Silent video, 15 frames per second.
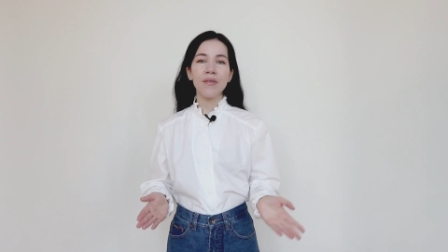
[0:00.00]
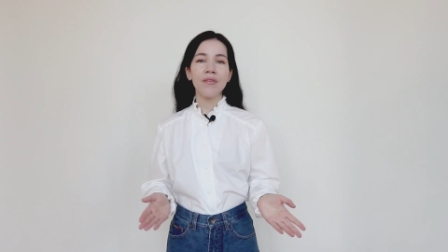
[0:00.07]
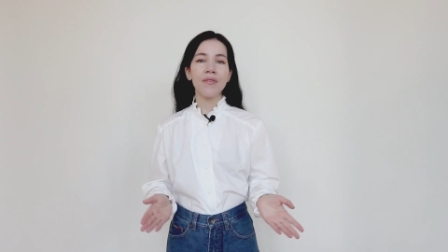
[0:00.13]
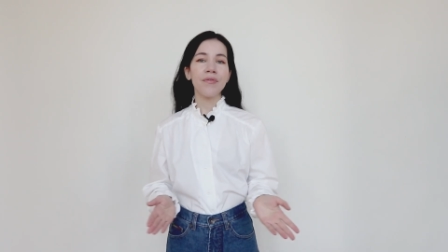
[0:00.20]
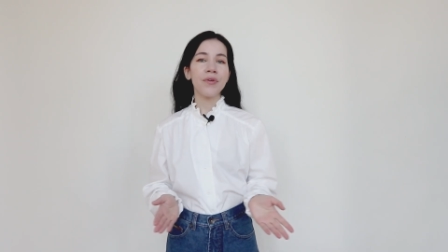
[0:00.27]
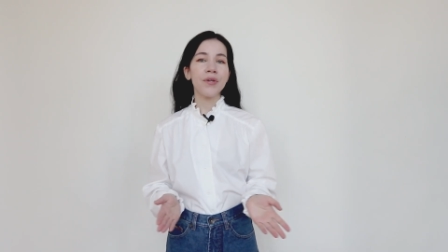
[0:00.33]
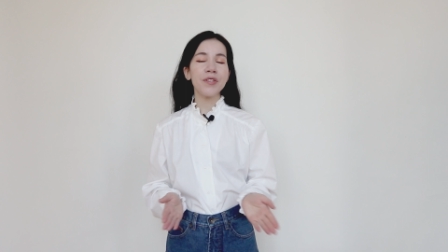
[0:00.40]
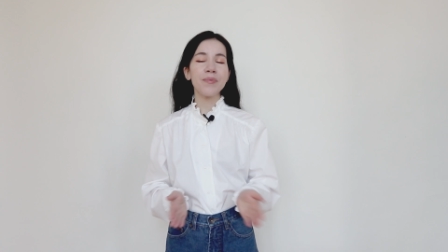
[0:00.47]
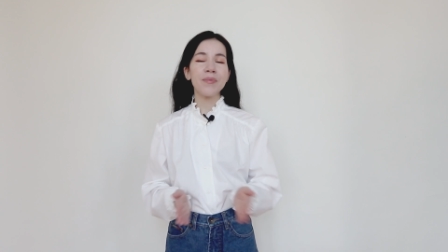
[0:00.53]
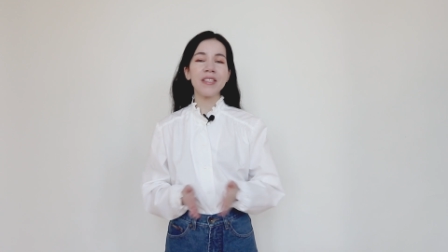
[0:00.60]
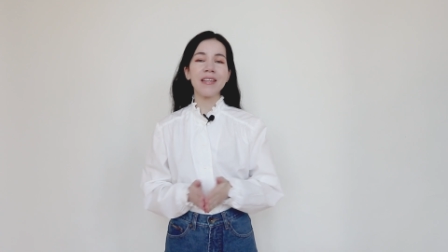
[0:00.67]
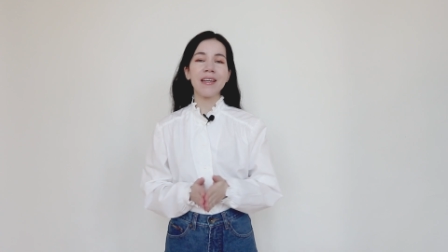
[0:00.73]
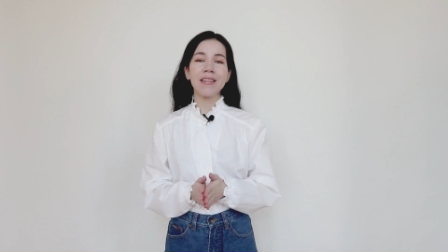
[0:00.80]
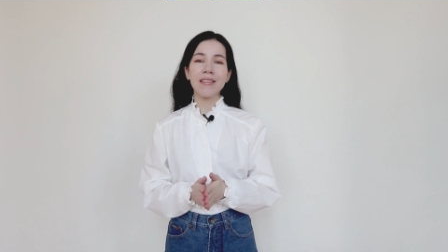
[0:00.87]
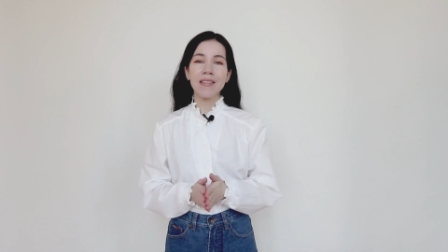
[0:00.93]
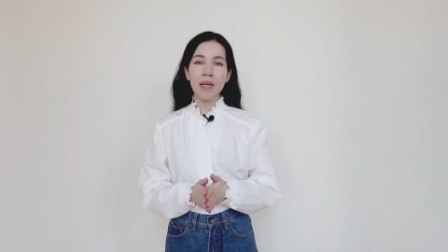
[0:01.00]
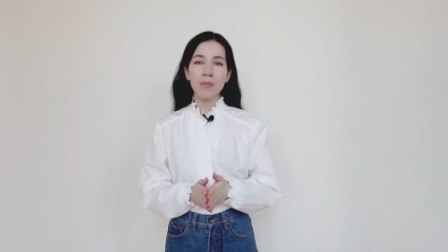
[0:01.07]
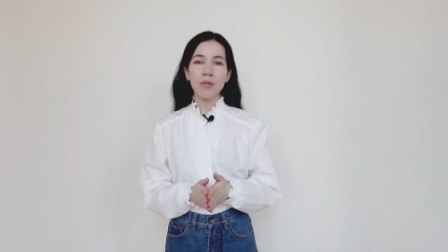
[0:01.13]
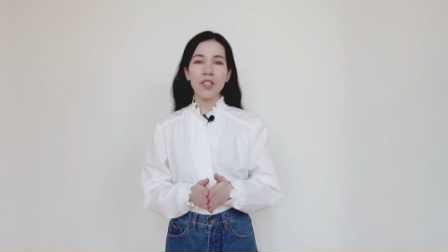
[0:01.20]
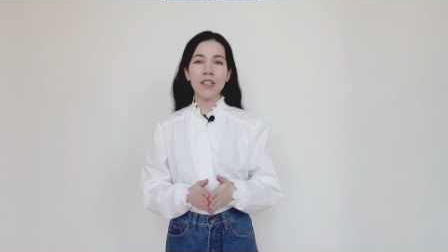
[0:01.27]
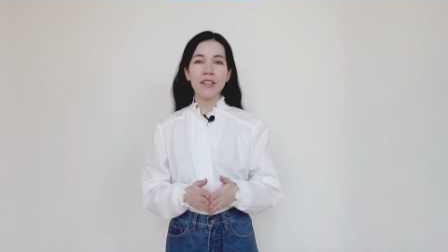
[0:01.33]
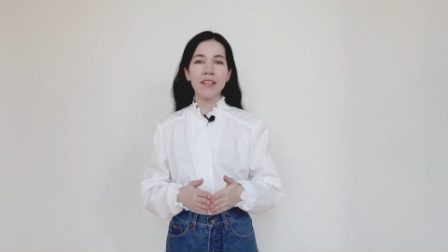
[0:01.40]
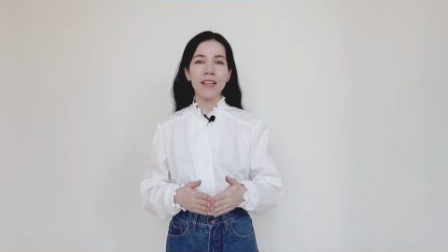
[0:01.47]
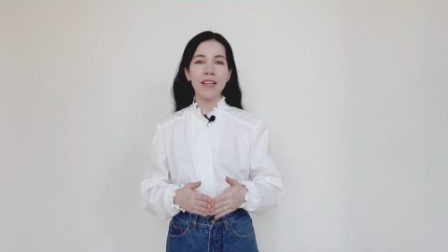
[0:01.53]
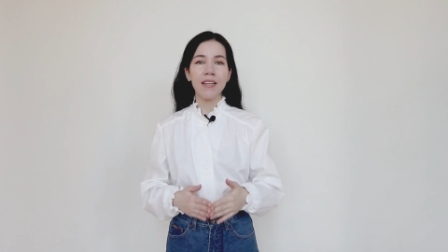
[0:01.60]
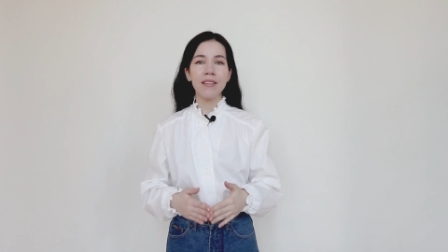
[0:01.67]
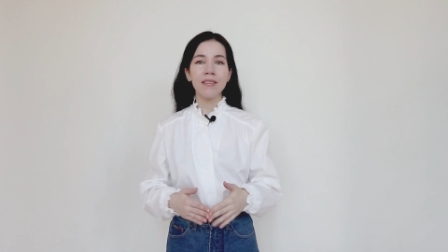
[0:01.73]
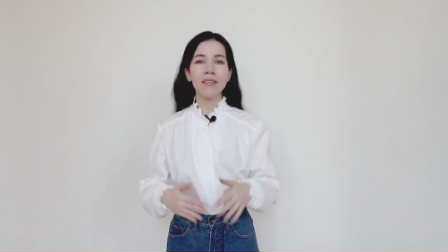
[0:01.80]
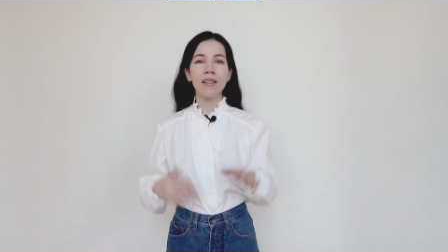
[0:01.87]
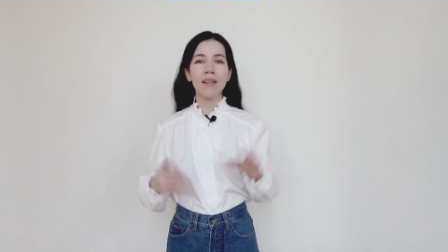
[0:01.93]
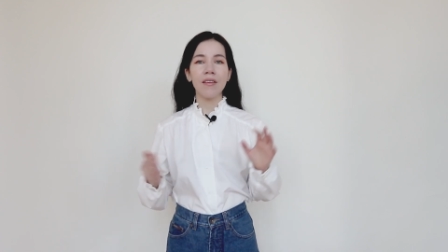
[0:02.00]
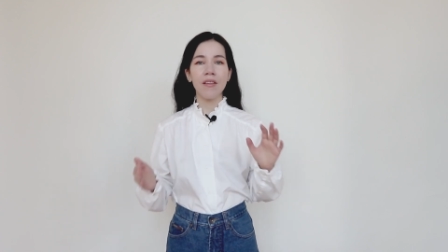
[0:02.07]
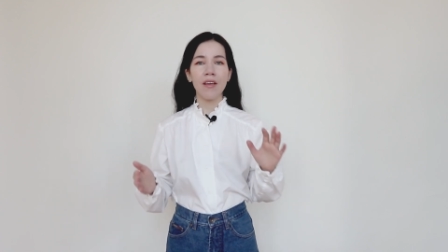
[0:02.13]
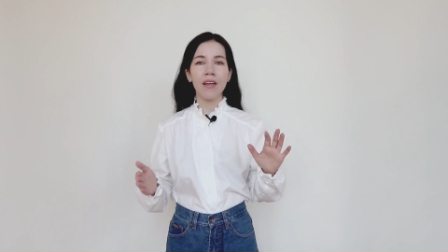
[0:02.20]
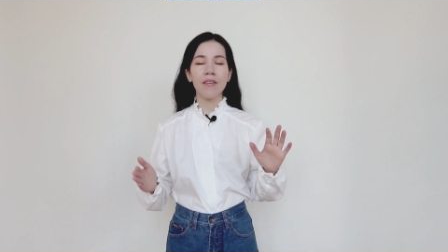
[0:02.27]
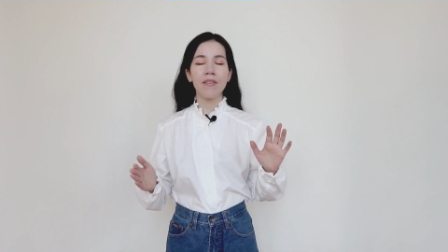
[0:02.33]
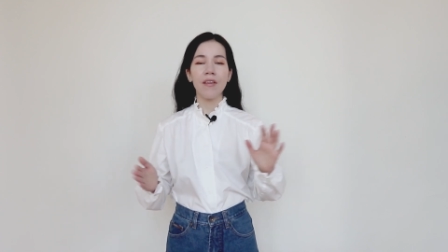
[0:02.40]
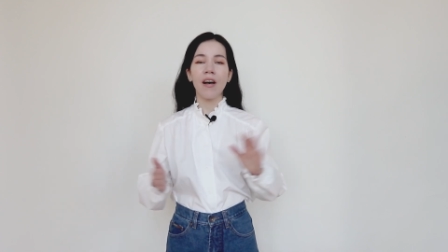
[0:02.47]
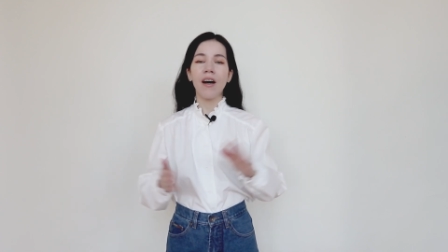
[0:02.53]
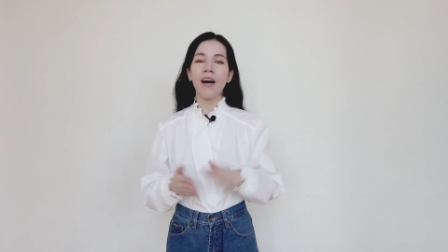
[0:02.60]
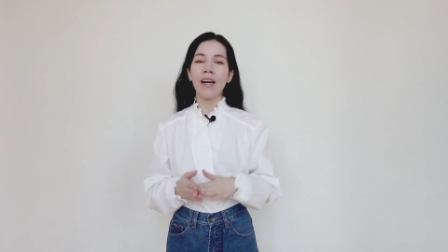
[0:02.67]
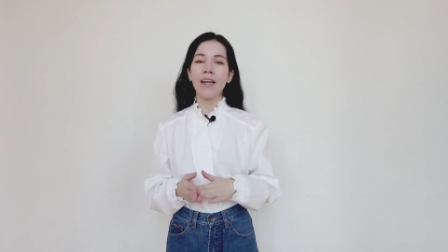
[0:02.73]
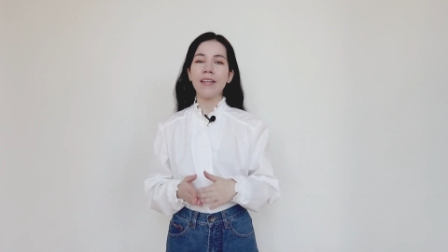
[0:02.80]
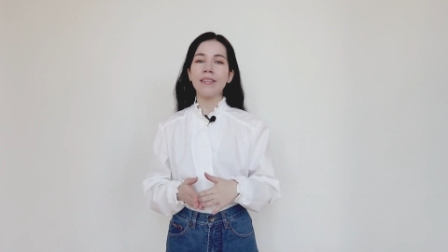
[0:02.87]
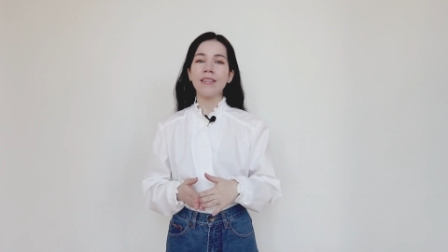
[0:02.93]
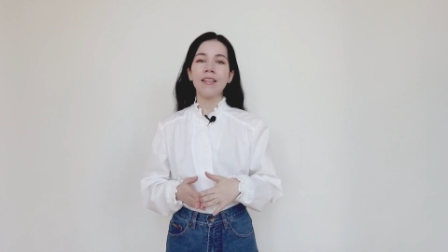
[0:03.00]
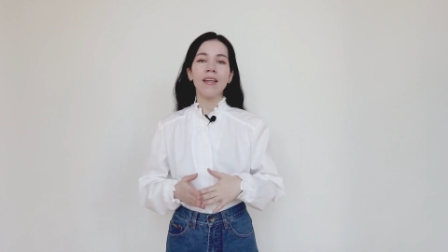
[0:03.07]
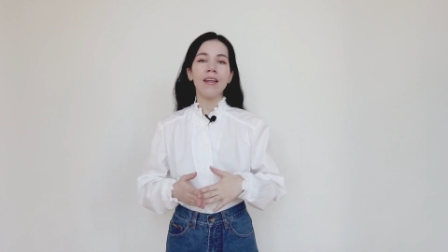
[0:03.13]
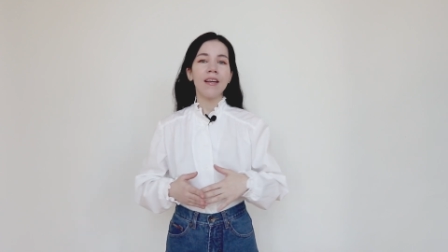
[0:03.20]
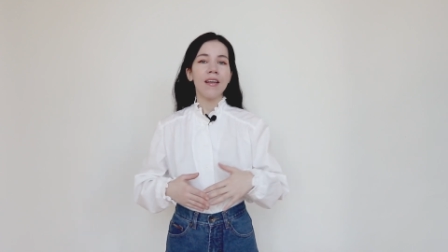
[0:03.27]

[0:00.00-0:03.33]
the first misconception is that the height